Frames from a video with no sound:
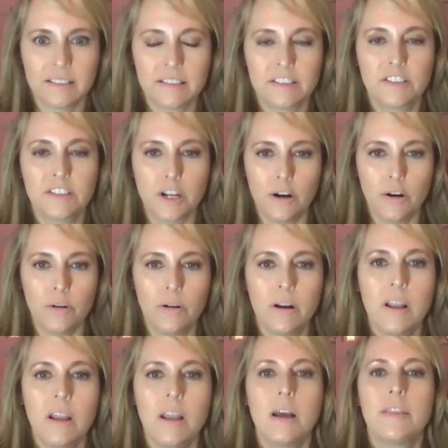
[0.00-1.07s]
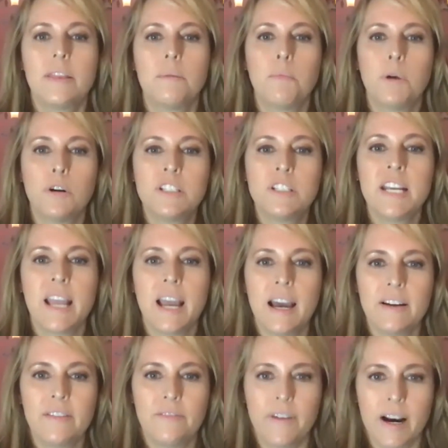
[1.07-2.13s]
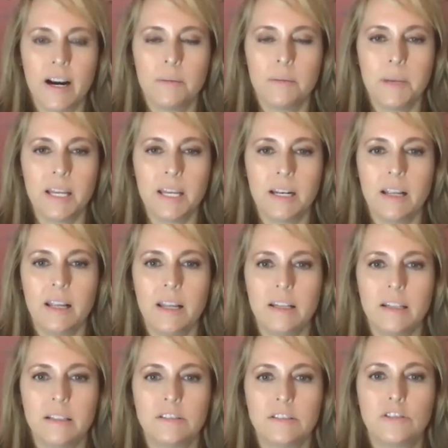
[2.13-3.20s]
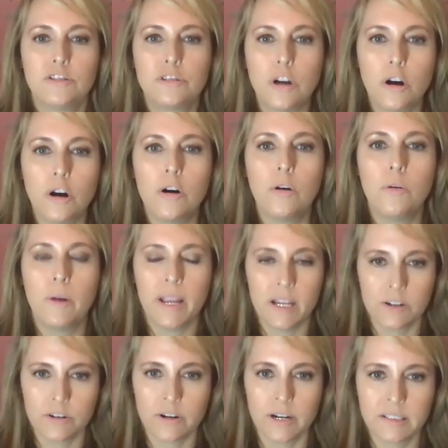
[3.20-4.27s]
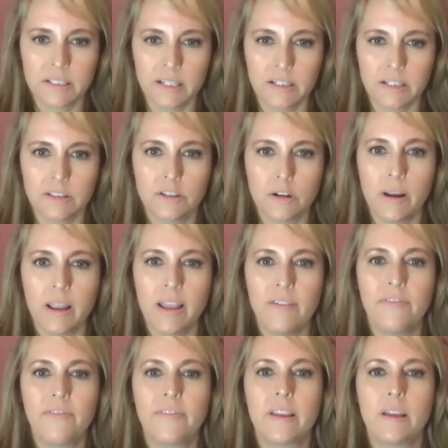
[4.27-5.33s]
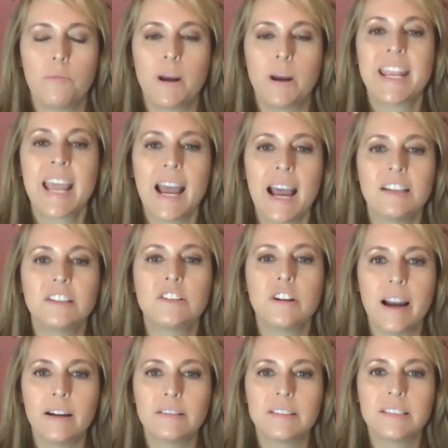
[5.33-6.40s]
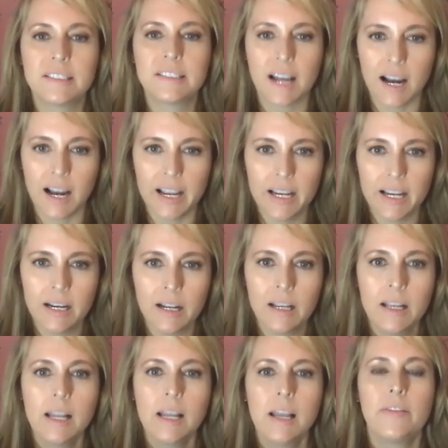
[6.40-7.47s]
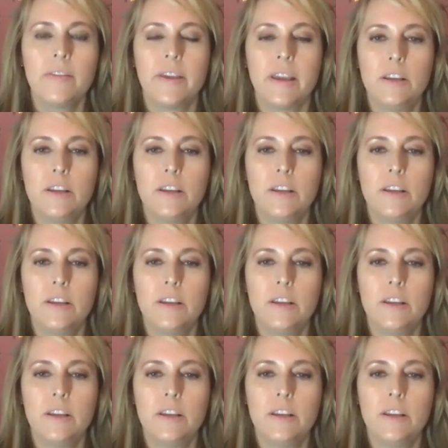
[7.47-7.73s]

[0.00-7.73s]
So the multi-cat environment is so interesting. So when cats are outside, they